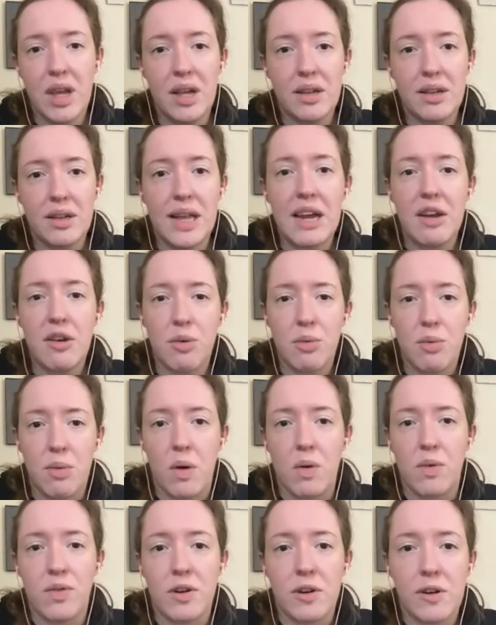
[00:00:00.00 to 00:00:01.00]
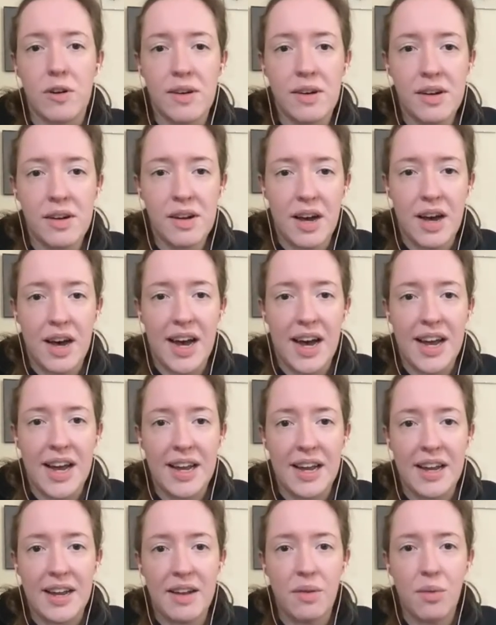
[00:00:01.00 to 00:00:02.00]
lander rover.
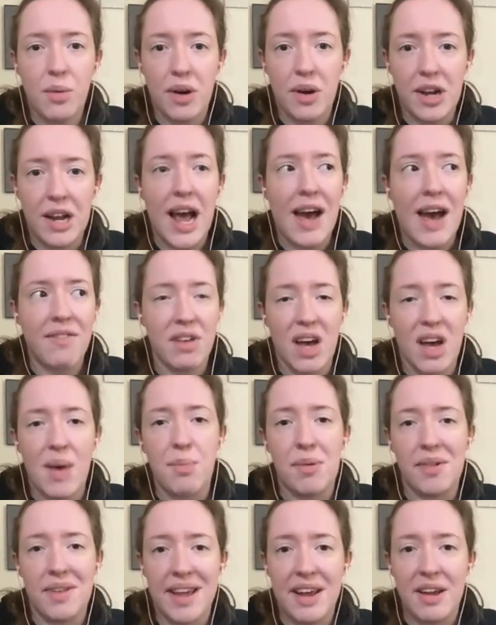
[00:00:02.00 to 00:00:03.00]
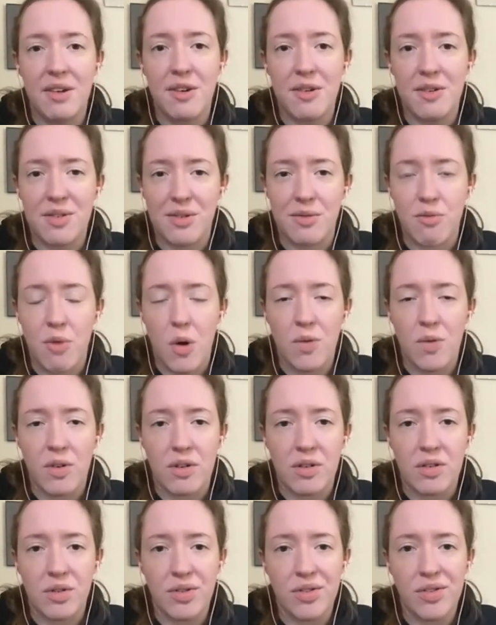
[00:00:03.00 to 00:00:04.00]
We're going to have a couple landers and
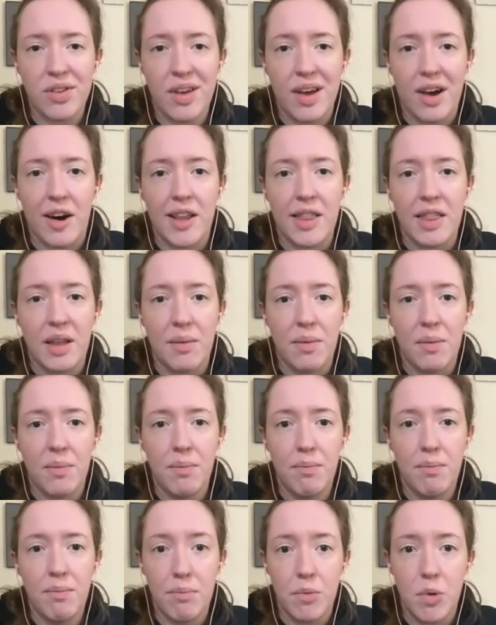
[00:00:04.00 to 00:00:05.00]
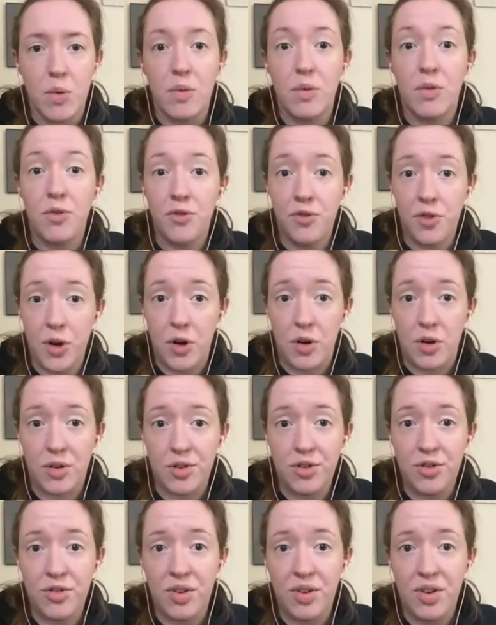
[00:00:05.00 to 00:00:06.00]
rovers on the moon
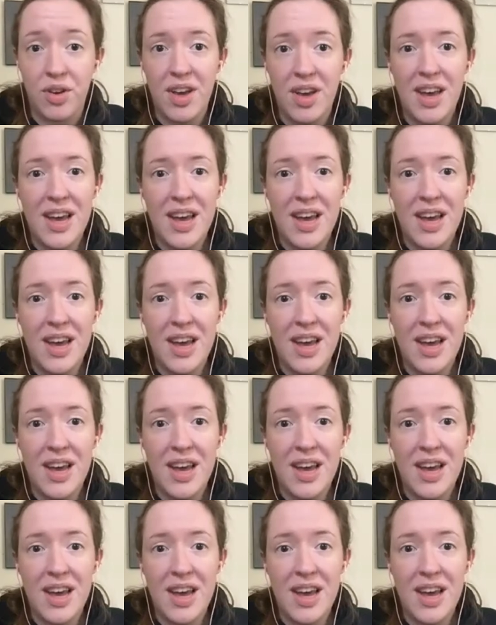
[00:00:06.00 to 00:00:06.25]
first,